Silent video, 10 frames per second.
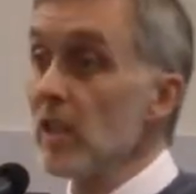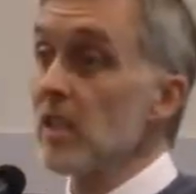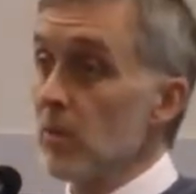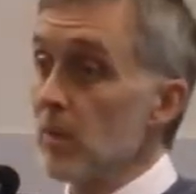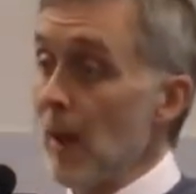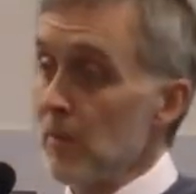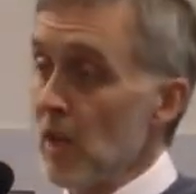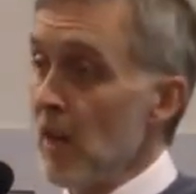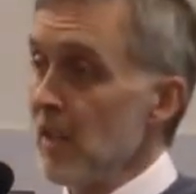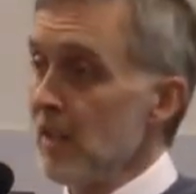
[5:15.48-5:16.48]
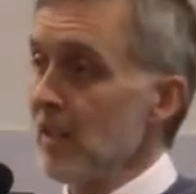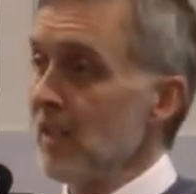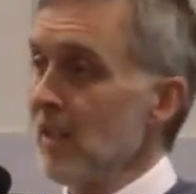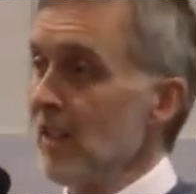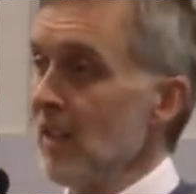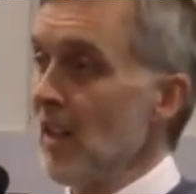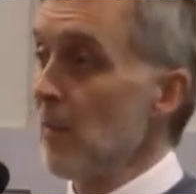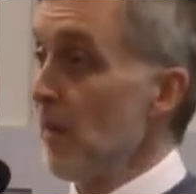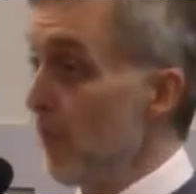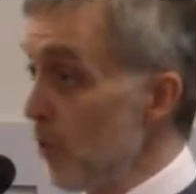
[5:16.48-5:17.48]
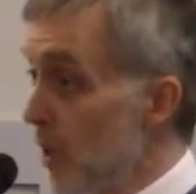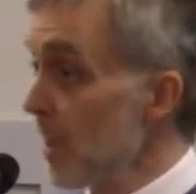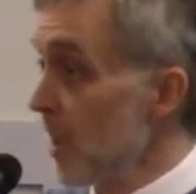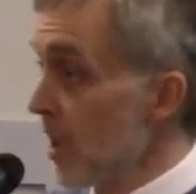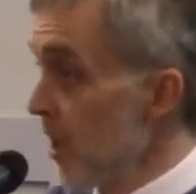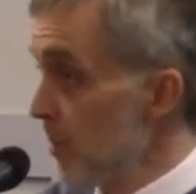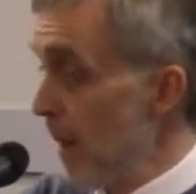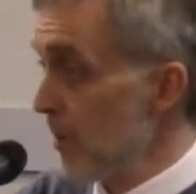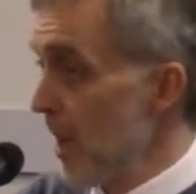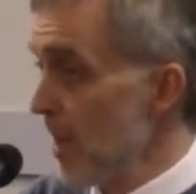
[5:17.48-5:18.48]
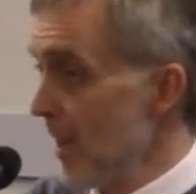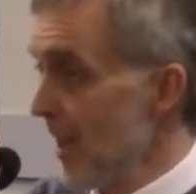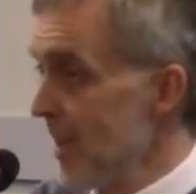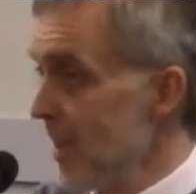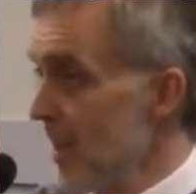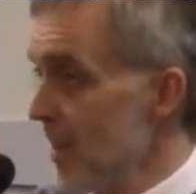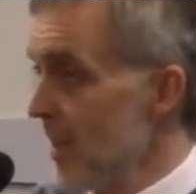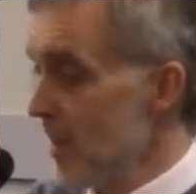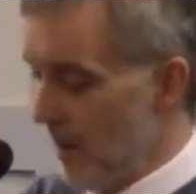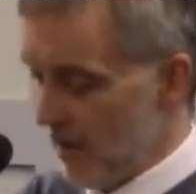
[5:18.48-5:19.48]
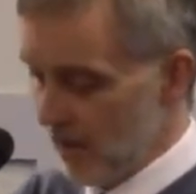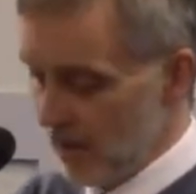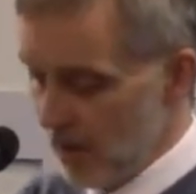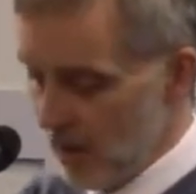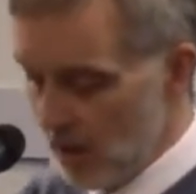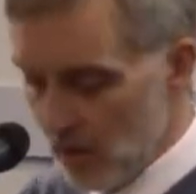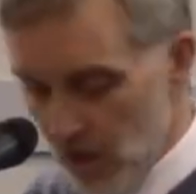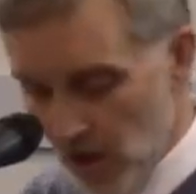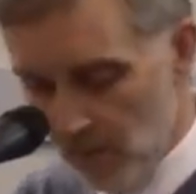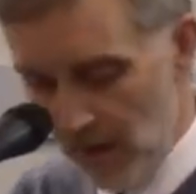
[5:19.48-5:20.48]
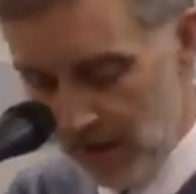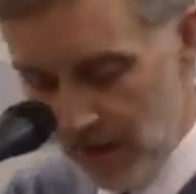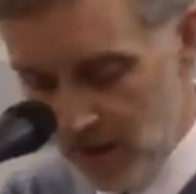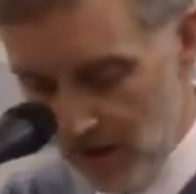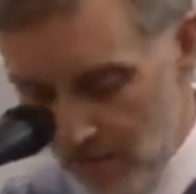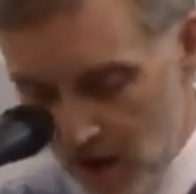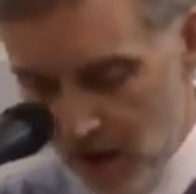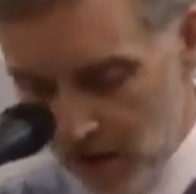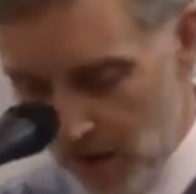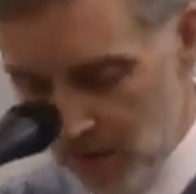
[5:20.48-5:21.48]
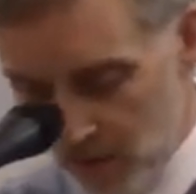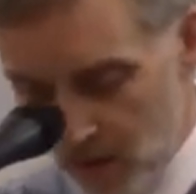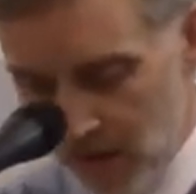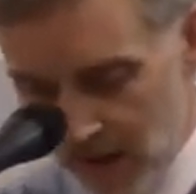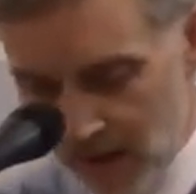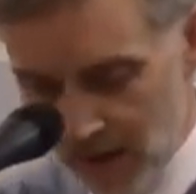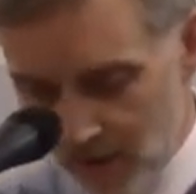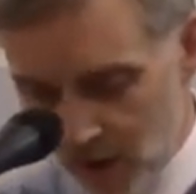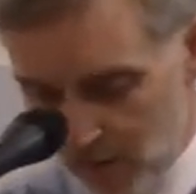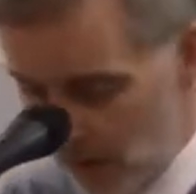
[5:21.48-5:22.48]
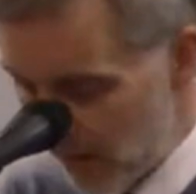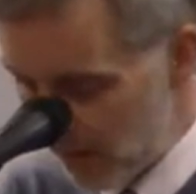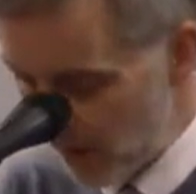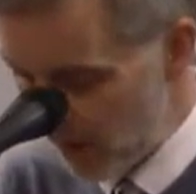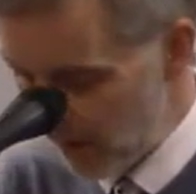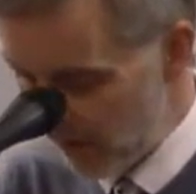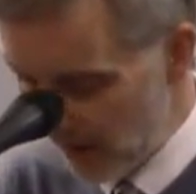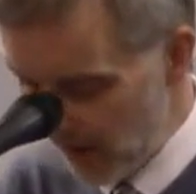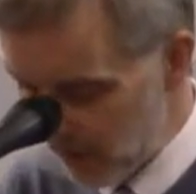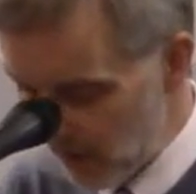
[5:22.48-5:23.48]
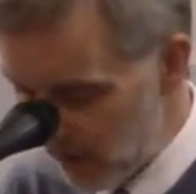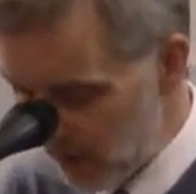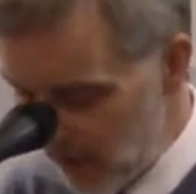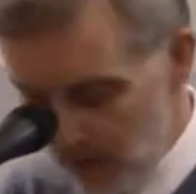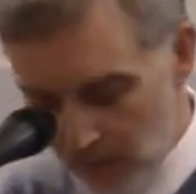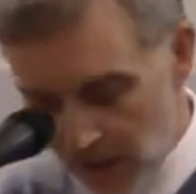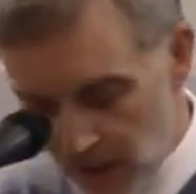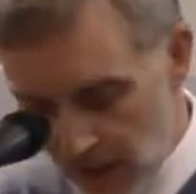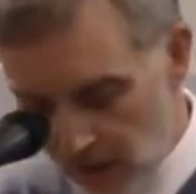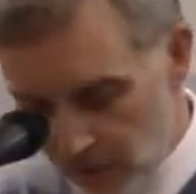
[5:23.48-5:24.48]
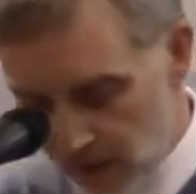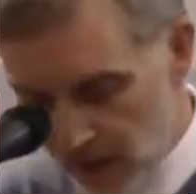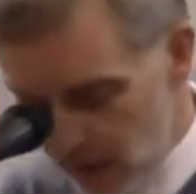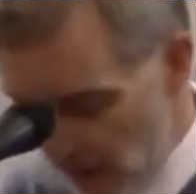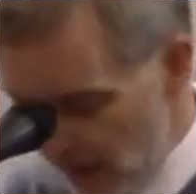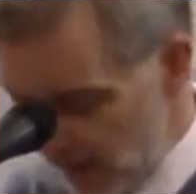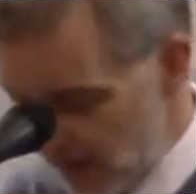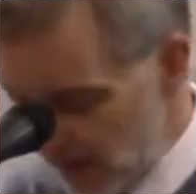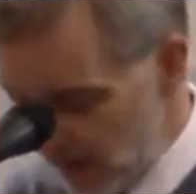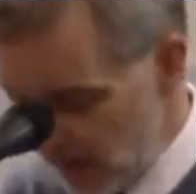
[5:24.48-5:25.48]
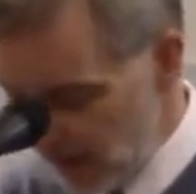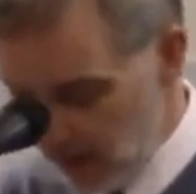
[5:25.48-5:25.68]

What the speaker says: Jesus was baptized, before Jesus starts baptizing as he does in this passage. So just go back then to Mark chapter 1 again. I've lost my place, but hopefully you've kept it. Page 836.